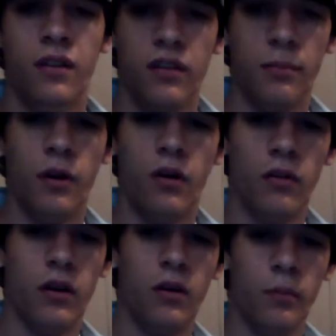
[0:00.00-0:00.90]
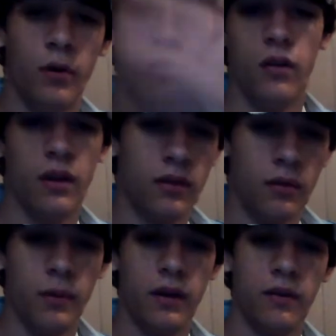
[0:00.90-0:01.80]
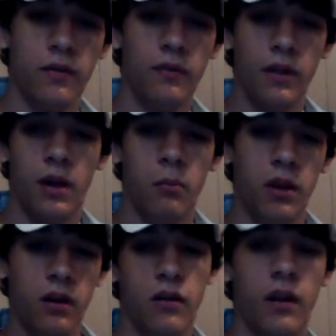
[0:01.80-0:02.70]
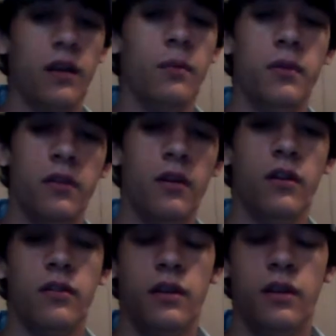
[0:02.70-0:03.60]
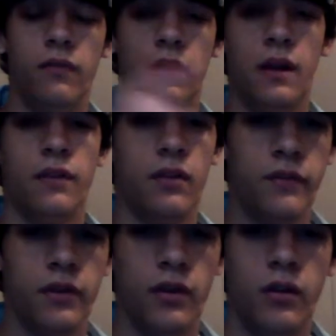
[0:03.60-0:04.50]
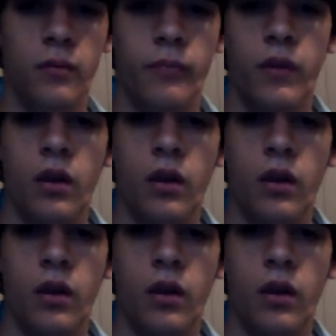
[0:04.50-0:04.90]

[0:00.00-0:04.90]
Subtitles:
small round ball like they're about to, like a meteorite coming to the earth, and then he flies off to